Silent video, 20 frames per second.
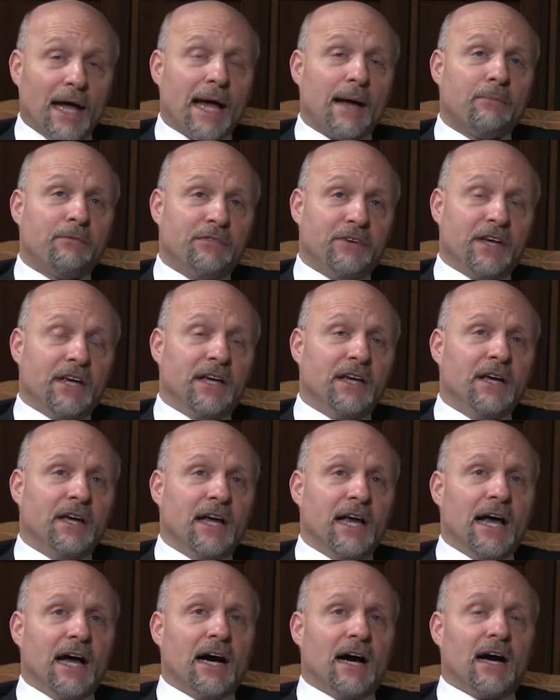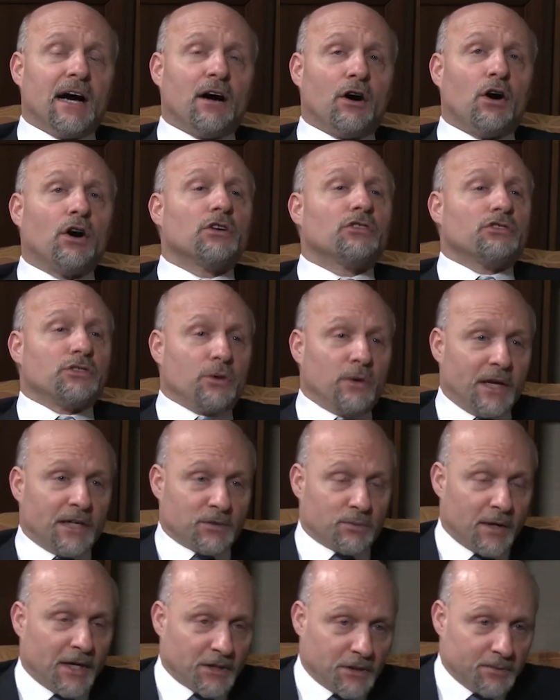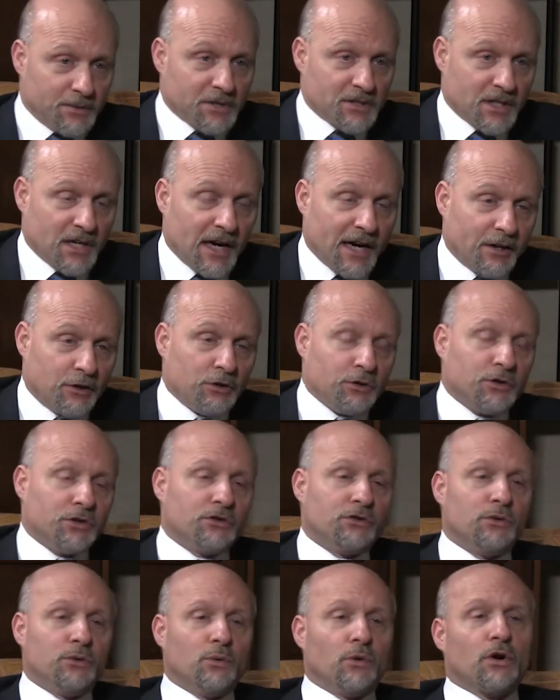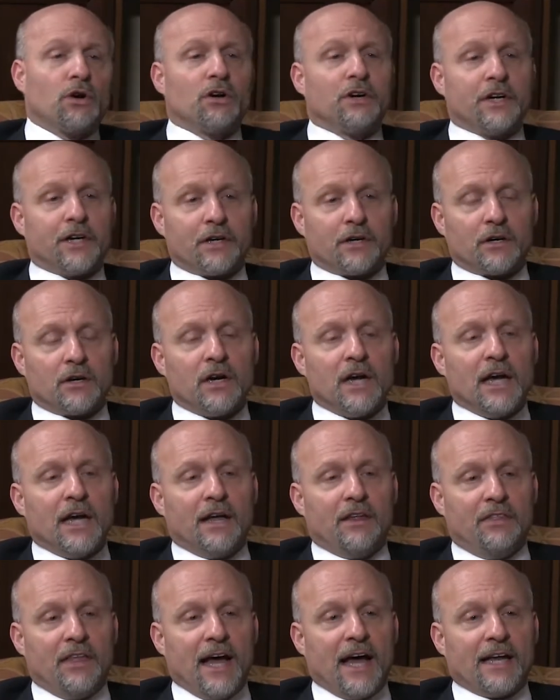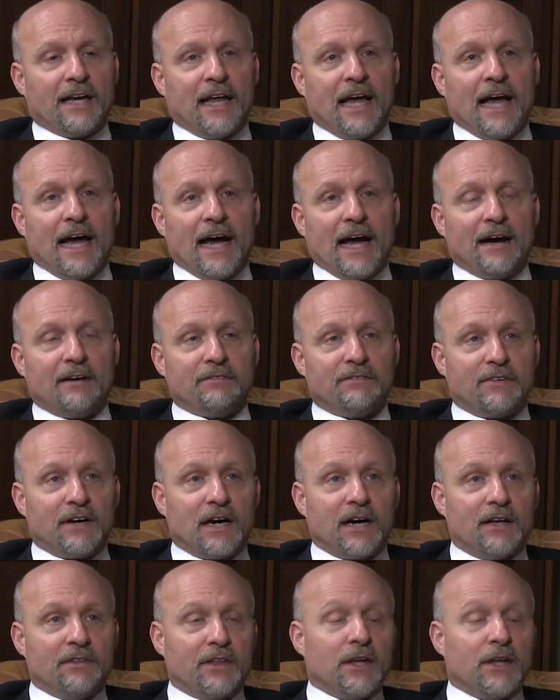AbbVie uh, also has regimens that I alluded to earlier that have uh,